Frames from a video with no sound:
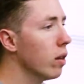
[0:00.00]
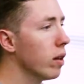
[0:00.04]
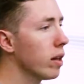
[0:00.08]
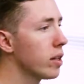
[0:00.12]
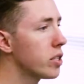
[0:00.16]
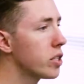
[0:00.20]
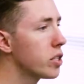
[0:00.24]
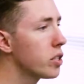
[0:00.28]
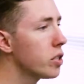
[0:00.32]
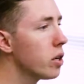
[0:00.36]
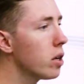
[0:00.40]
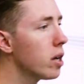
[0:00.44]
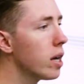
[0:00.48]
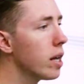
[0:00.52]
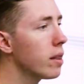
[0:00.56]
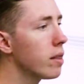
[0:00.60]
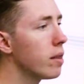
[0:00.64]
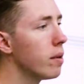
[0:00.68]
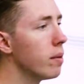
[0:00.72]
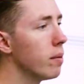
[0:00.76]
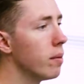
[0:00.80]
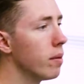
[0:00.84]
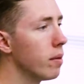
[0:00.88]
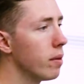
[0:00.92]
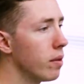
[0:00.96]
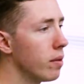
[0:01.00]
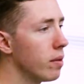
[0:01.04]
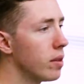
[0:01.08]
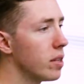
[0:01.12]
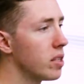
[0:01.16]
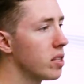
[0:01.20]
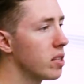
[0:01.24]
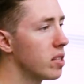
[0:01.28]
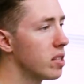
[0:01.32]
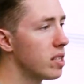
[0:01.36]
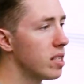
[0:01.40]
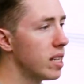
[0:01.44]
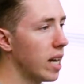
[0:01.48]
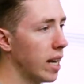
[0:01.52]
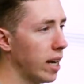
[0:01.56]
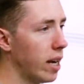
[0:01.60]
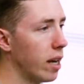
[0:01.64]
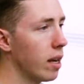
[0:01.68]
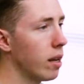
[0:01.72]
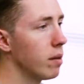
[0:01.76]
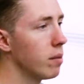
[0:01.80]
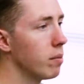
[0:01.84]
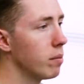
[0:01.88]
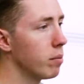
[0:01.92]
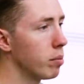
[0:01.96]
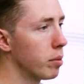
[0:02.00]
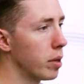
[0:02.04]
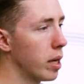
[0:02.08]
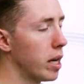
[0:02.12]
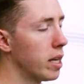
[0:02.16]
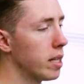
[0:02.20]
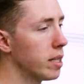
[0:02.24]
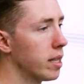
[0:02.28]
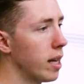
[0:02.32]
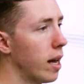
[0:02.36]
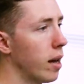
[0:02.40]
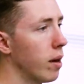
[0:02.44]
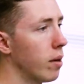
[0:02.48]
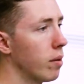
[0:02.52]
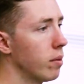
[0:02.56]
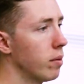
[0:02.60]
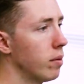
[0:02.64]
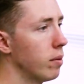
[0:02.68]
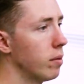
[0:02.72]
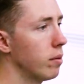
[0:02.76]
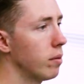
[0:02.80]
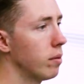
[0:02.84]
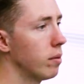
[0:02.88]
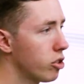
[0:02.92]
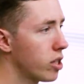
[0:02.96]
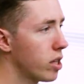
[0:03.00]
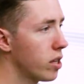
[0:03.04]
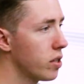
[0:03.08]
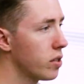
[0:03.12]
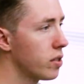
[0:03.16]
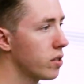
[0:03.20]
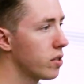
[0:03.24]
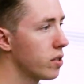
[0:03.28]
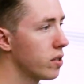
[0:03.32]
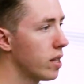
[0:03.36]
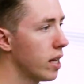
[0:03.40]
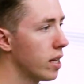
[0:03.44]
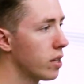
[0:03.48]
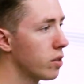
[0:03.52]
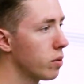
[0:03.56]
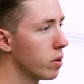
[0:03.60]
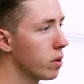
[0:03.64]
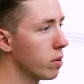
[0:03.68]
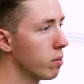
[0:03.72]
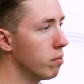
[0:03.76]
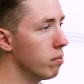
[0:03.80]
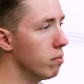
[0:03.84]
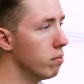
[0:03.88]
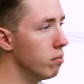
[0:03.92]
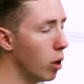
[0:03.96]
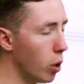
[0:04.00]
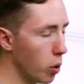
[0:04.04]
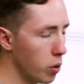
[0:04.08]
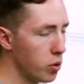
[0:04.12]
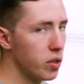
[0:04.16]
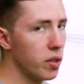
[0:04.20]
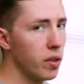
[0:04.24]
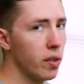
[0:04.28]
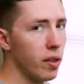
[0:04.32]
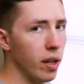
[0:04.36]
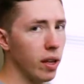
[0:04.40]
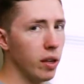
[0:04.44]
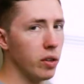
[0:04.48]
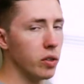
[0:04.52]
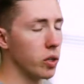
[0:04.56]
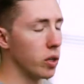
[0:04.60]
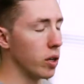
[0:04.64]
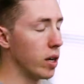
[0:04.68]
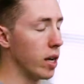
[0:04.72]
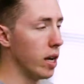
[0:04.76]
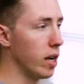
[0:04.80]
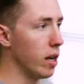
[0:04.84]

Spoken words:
Let's start at the second breakdown, just because that's where most things are